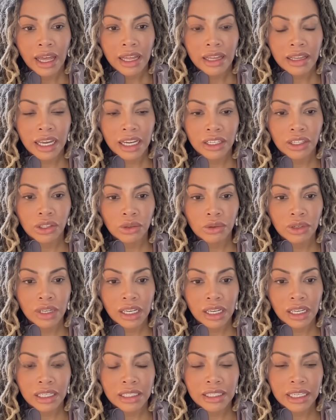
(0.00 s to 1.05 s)
that you
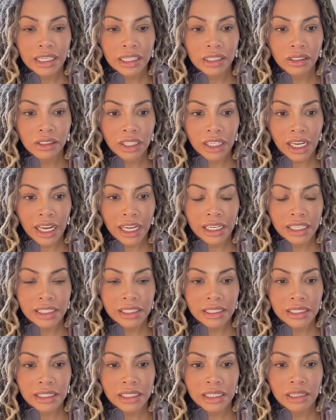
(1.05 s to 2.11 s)
can take a look at and
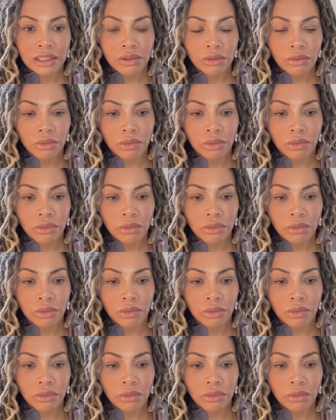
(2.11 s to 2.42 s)
see,